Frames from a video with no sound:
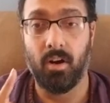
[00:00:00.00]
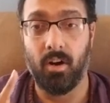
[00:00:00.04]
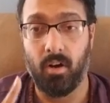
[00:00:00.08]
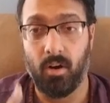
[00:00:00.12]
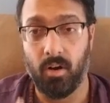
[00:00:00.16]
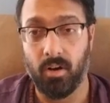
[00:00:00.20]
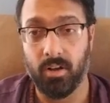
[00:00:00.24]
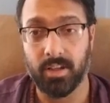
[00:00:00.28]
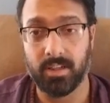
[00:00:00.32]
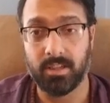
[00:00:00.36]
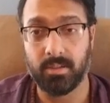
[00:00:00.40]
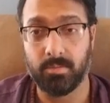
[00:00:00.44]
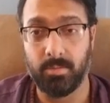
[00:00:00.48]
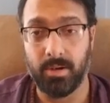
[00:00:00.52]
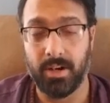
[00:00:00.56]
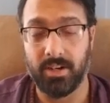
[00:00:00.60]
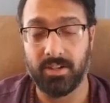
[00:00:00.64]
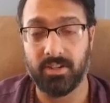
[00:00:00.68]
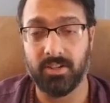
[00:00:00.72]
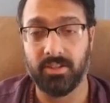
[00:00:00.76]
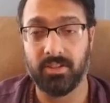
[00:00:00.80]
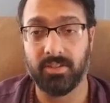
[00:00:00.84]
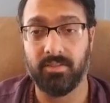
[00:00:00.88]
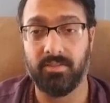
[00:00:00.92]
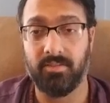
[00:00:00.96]
All
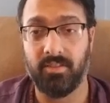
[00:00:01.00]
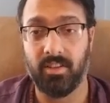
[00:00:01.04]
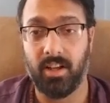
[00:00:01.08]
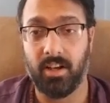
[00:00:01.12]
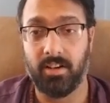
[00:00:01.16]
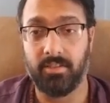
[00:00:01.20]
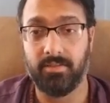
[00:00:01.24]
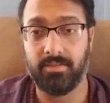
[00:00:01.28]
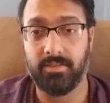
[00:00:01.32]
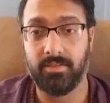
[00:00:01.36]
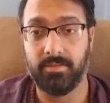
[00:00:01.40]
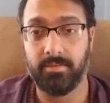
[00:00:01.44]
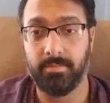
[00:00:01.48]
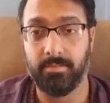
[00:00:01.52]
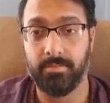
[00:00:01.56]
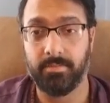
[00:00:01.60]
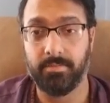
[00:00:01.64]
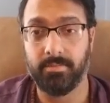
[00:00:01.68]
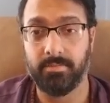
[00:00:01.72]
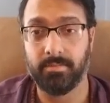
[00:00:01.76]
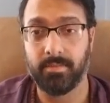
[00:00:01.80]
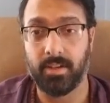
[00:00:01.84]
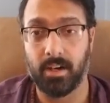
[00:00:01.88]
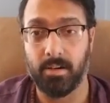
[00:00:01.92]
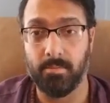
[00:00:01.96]
expressions of love
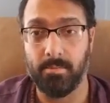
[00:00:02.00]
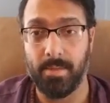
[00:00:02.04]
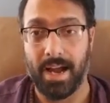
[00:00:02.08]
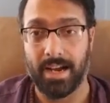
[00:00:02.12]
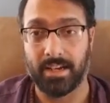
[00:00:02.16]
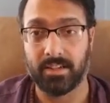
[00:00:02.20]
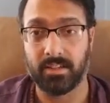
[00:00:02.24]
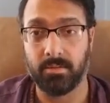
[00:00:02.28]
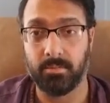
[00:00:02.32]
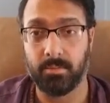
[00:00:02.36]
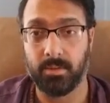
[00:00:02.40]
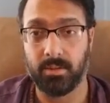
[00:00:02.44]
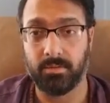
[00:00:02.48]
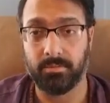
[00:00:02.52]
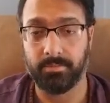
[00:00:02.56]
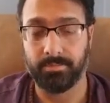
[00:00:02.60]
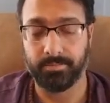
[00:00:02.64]
are maximal.